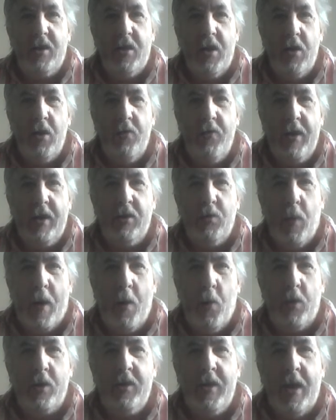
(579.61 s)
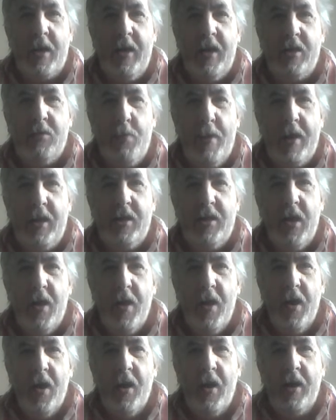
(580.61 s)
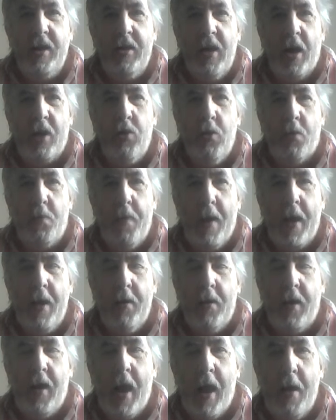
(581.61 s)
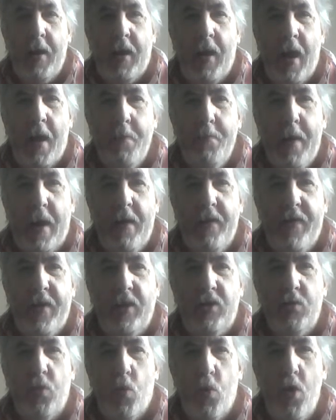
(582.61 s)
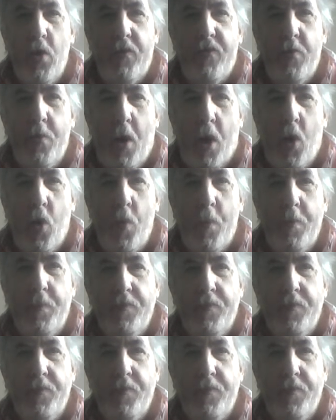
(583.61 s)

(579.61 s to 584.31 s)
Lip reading: And the reason why I wanted to get dismissed is that I could claim benefits and work from home.